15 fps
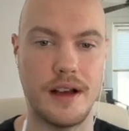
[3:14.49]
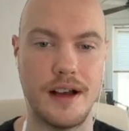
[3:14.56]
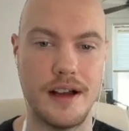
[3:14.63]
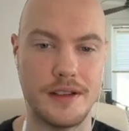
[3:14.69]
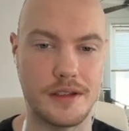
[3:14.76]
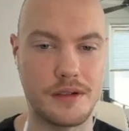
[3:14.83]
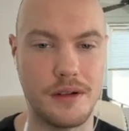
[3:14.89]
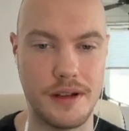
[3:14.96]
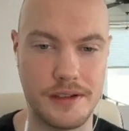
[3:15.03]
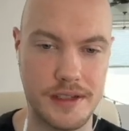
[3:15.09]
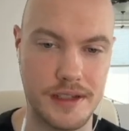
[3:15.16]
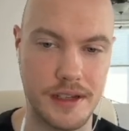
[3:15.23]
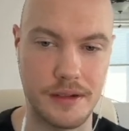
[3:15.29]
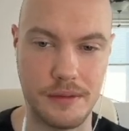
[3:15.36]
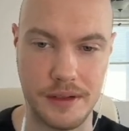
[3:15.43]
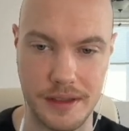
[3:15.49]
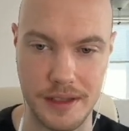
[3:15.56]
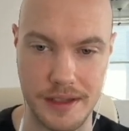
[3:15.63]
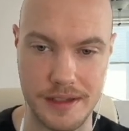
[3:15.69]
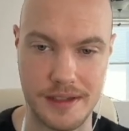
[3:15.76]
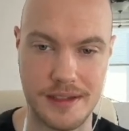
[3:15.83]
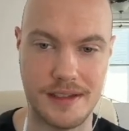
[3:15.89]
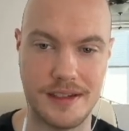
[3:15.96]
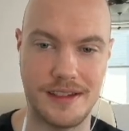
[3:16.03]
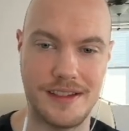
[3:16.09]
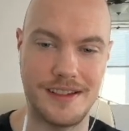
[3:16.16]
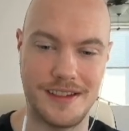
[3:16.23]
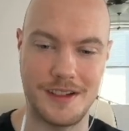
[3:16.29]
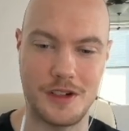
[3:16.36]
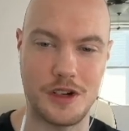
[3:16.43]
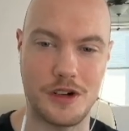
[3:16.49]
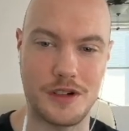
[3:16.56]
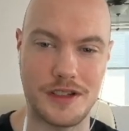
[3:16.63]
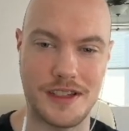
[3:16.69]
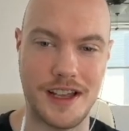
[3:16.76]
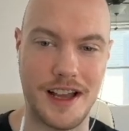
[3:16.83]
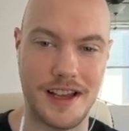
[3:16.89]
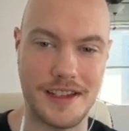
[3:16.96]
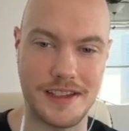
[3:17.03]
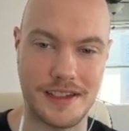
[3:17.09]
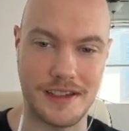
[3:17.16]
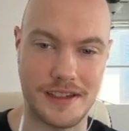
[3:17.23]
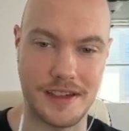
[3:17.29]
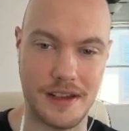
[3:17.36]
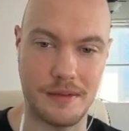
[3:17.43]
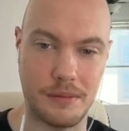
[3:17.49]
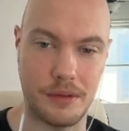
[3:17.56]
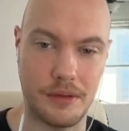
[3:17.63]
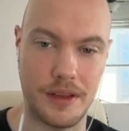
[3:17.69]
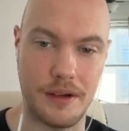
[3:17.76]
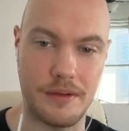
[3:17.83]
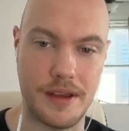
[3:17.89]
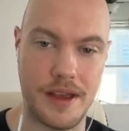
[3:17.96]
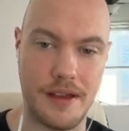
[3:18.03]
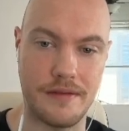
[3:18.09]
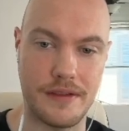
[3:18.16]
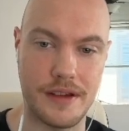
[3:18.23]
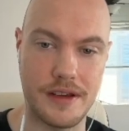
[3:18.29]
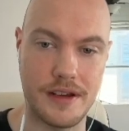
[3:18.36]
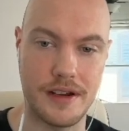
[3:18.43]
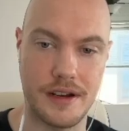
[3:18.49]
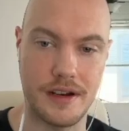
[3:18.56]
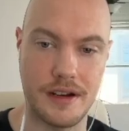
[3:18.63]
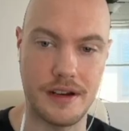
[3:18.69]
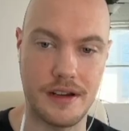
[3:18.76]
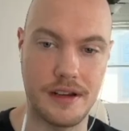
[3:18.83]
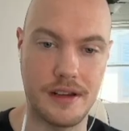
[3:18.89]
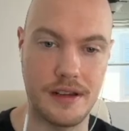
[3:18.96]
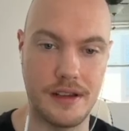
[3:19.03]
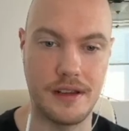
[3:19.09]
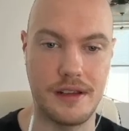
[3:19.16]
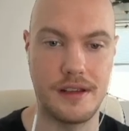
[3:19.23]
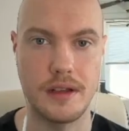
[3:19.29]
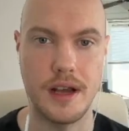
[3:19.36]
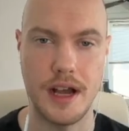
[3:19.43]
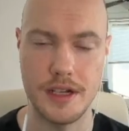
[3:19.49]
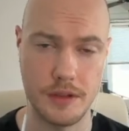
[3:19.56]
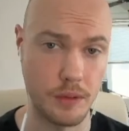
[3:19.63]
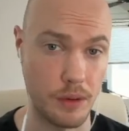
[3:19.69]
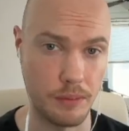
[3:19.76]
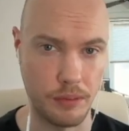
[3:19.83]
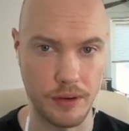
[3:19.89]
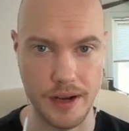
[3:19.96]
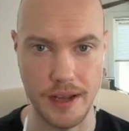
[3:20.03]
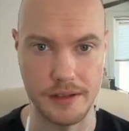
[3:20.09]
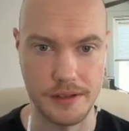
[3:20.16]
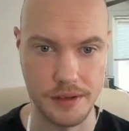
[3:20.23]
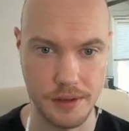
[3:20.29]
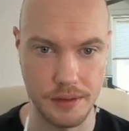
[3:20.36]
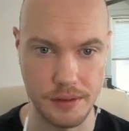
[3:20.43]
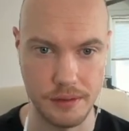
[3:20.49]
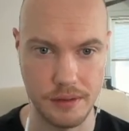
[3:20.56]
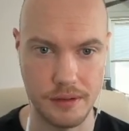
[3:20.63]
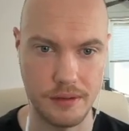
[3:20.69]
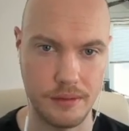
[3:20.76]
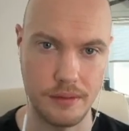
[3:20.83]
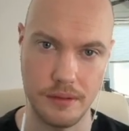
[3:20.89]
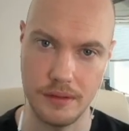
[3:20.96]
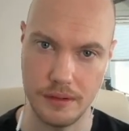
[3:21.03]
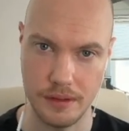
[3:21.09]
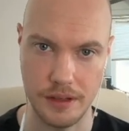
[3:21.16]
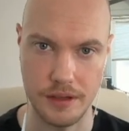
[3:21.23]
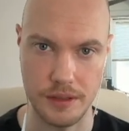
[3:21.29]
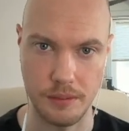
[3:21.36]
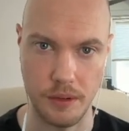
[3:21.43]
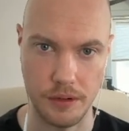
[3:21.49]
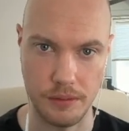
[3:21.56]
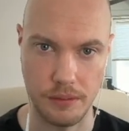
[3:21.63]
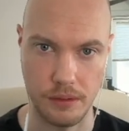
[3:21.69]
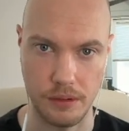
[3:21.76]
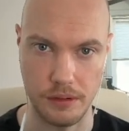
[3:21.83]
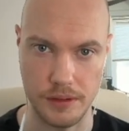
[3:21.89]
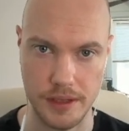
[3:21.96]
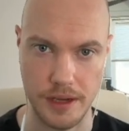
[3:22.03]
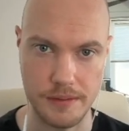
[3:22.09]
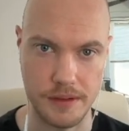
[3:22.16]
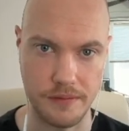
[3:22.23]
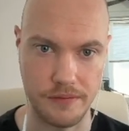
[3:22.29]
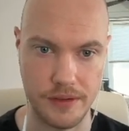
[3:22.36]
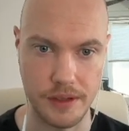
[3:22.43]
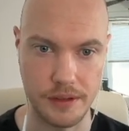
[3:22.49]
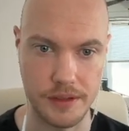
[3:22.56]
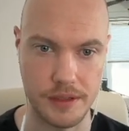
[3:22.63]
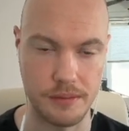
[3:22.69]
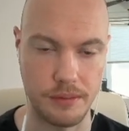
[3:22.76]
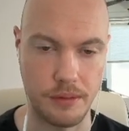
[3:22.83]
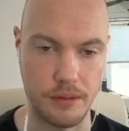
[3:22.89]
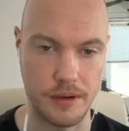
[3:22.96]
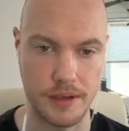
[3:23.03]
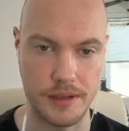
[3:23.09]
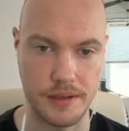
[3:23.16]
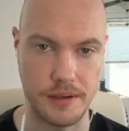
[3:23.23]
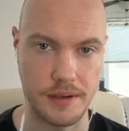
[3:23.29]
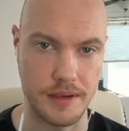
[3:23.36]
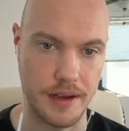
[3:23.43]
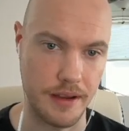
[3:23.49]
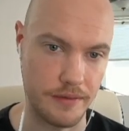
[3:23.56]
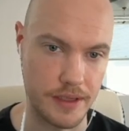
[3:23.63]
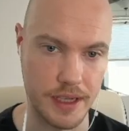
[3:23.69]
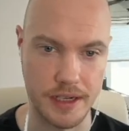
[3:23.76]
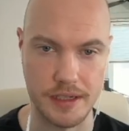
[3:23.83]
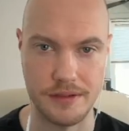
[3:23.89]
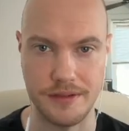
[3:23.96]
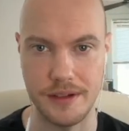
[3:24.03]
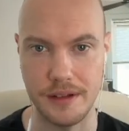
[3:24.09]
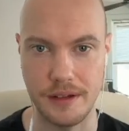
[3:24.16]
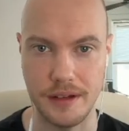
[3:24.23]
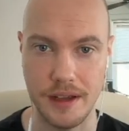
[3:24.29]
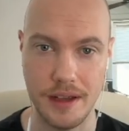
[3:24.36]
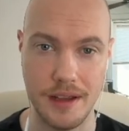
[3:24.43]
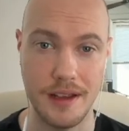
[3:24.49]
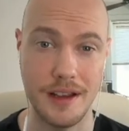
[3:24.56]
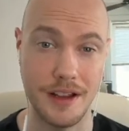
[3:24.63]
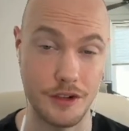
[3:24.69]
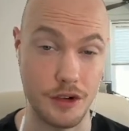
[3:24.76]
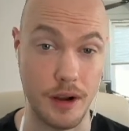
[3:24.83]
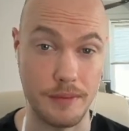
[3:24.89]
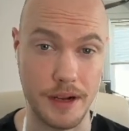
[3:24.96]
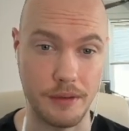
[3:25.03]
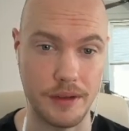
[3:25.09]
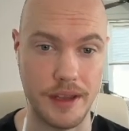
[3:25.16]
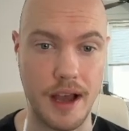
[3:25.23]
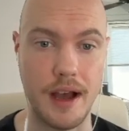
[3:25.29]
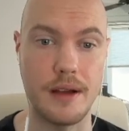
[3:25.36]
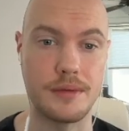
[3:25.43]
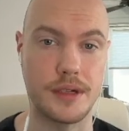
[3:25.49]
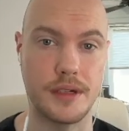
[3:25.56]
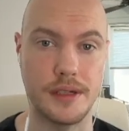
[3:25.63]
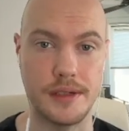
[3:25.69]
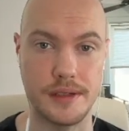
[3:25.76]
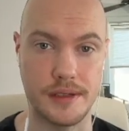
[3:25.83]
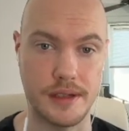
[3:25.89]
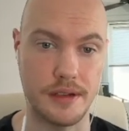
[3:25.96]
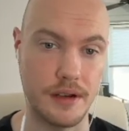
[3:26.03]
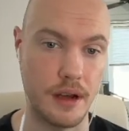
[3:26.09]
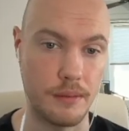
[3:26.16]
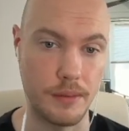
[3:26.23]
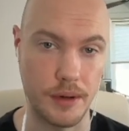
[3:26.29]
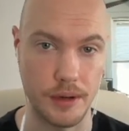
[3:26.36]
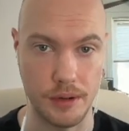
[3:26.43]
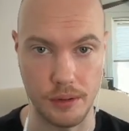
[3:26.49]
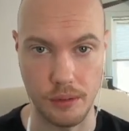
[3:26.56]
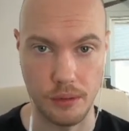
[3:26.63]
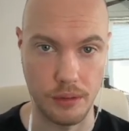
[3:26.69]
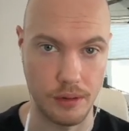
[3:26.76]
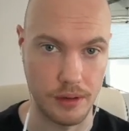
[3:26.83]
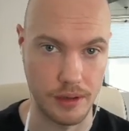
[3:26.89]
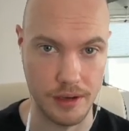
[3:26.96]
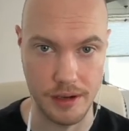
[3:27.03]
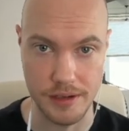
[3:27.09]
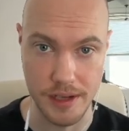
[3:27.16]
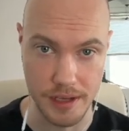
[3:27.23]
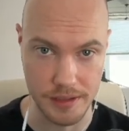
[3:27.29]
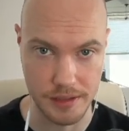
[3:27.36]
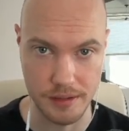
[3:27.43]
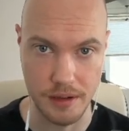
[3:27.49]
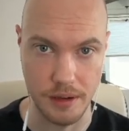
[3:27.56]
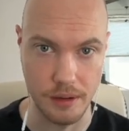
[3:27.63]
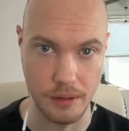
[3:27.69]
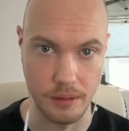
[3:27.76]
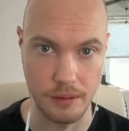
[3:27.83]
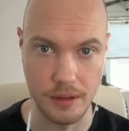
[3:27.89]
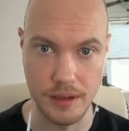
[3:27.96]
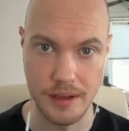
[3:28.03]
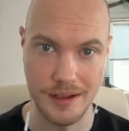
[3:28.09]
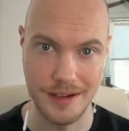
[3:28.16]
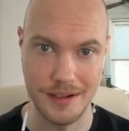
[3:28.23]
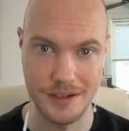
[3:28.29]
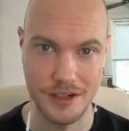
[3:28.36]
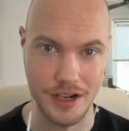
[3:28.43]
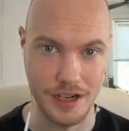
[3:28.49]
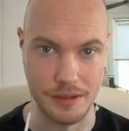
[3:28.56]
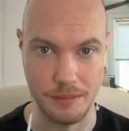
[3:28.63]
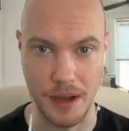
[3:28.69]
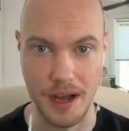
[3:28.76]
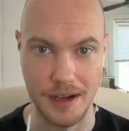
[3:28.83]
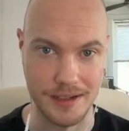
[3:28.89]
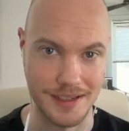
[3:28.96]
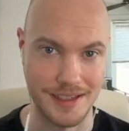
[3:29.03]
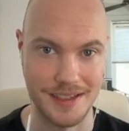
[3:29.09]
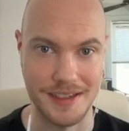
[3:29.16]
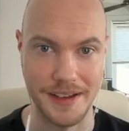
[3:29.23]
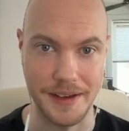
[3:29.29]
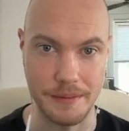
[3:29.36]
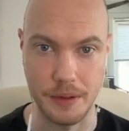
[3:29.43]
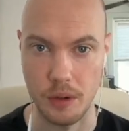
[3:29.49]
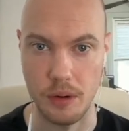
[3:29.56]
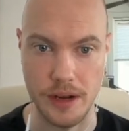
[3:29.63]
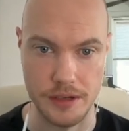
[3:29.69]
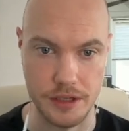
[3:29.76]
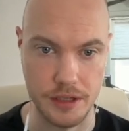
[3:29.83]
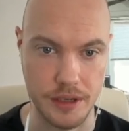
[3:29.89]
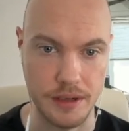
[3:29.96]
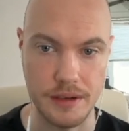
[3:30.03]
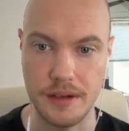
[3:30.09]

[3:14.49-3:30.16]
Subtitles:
So I'll stick with this shirt size example that we have here. I just want to point out too, there's multiple types of fields supported. So you can have a text field, a drop down with options, a number, or a yes no checkbox type question.